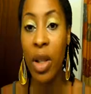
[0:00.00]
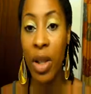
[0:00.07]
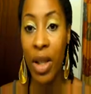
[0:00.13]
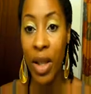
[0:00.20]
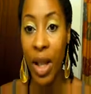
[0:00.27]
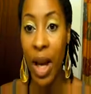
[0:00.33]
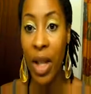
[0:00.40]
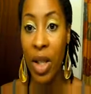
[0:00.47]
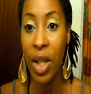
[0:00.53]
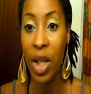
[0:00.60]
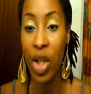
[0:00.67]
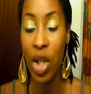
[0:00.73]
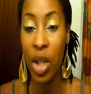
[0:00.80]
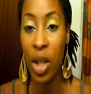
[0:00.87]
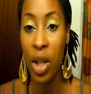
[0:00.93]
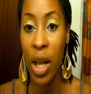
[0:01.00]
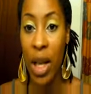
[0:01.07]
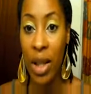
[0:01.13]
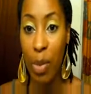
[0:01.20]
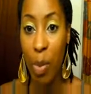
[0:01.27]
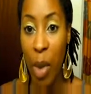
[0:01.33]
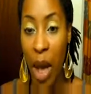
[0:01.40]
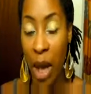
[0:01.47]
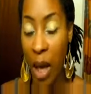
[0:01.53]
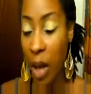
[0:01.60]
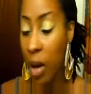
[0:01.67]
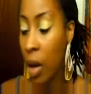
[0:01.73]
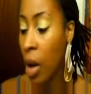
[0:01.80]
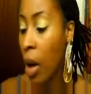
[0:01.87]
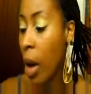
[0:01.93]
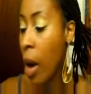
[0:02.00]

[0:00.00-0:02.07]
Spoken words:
the designs that she has made.